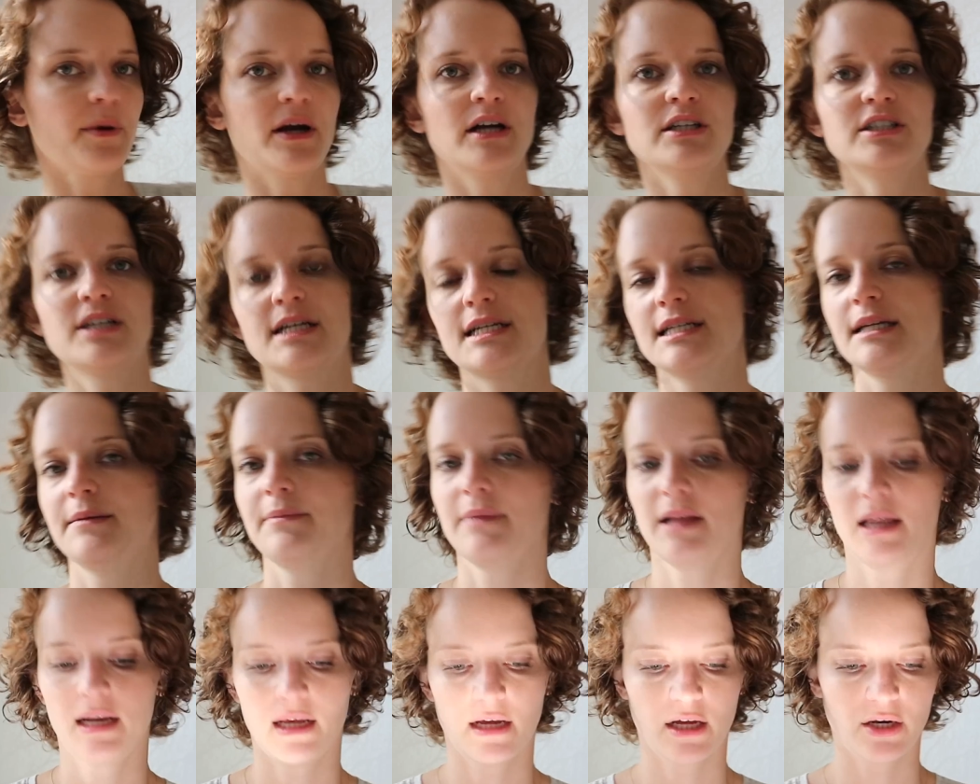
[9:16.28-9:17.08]
project
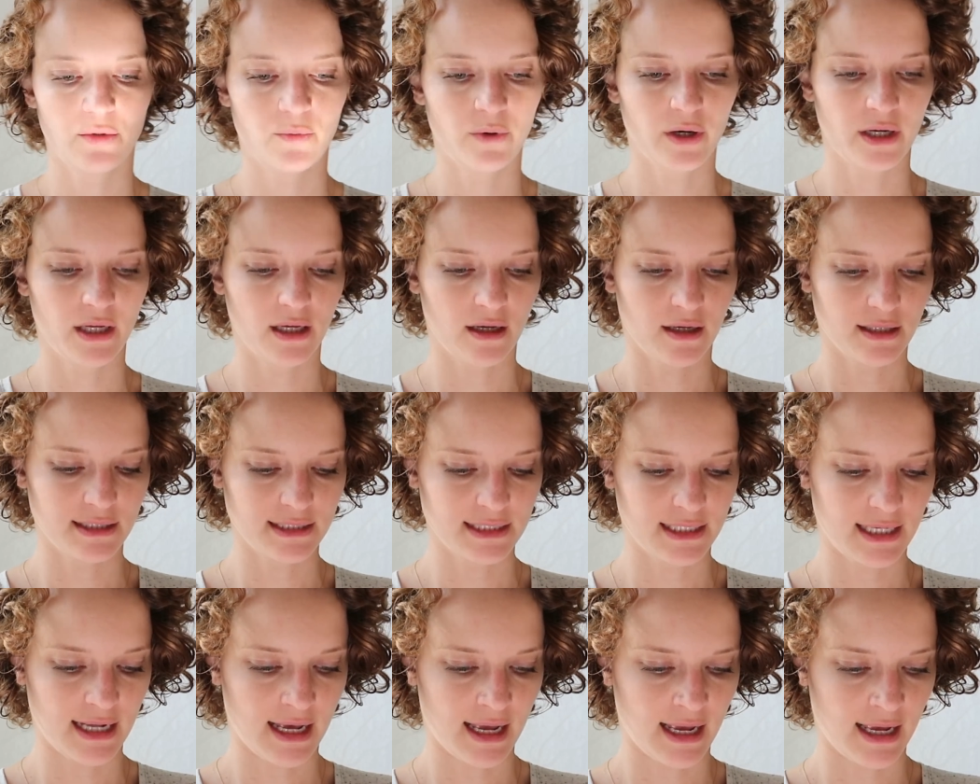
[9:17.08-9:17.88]
I'm planning on working on
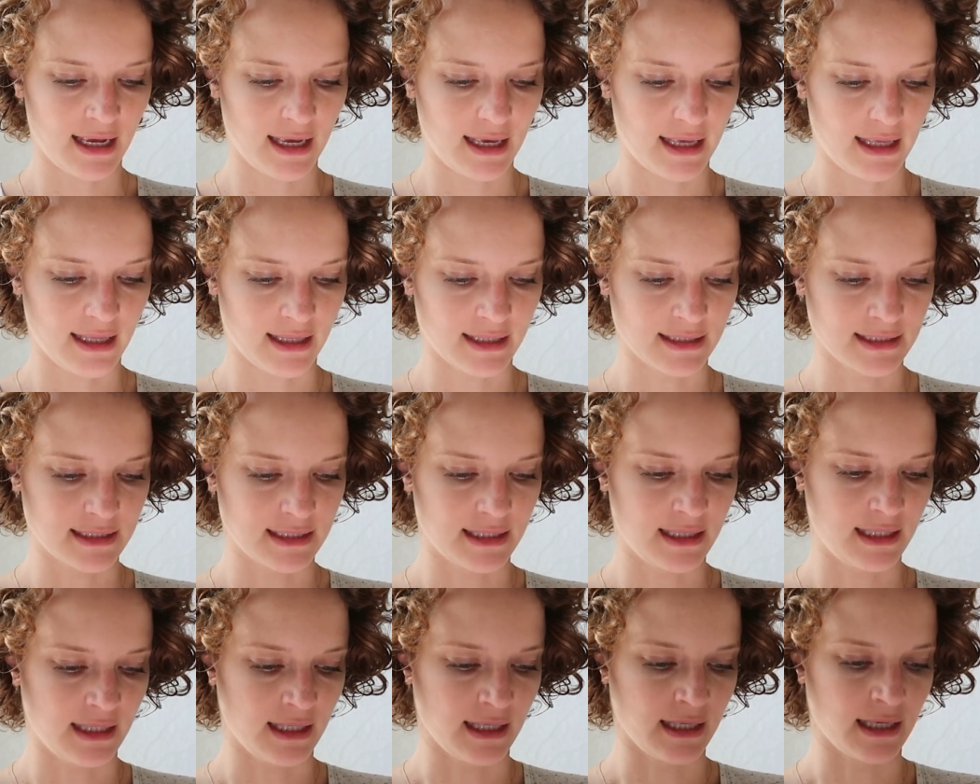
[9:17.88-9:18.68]
today is
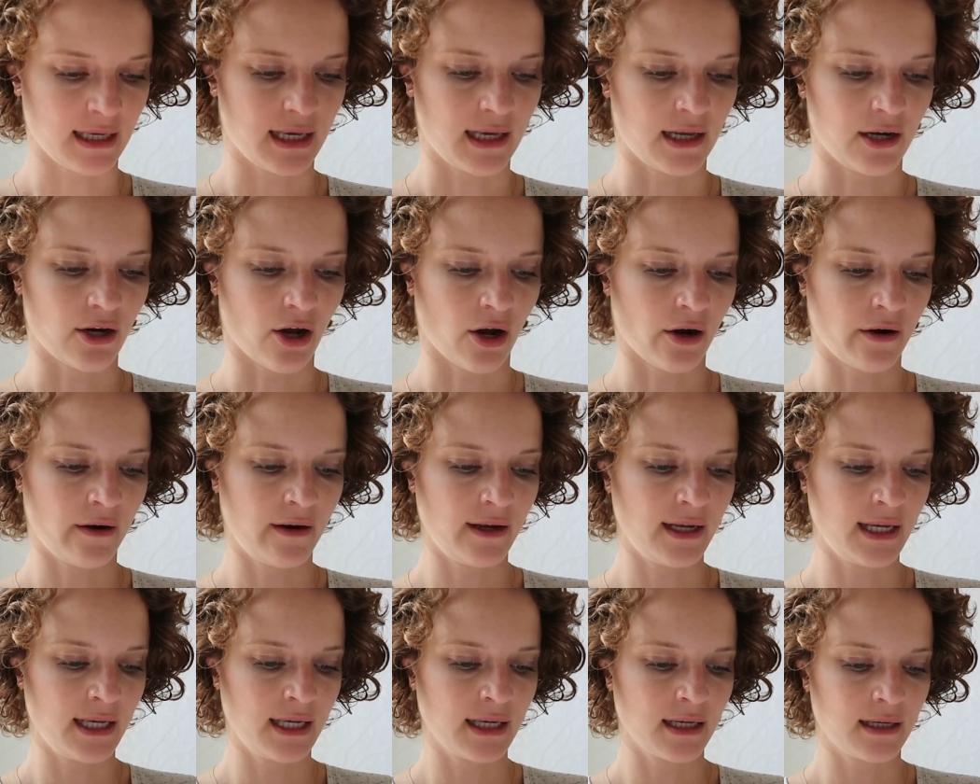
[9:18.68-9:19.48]
the
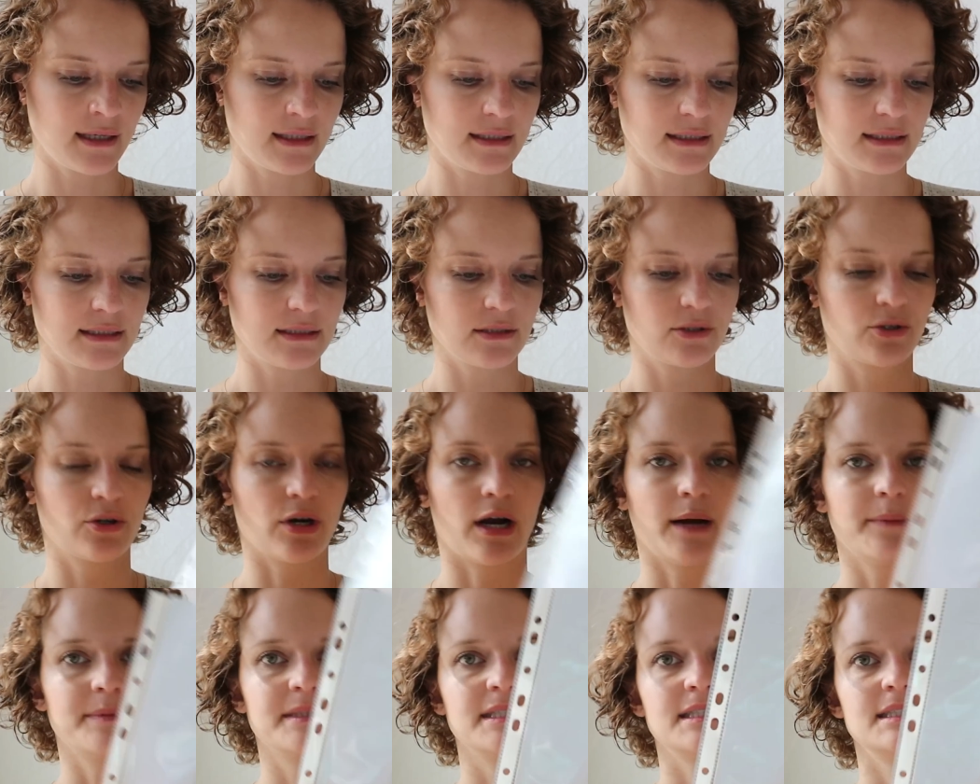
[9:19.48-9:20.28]
Inari
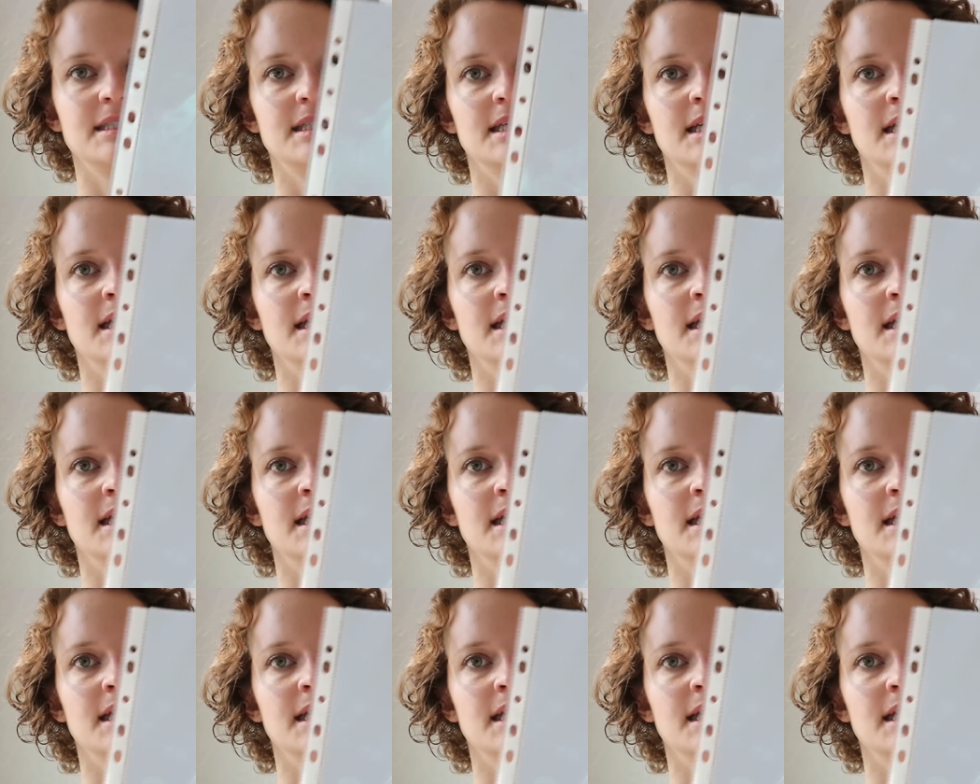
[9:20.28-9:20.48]
cropped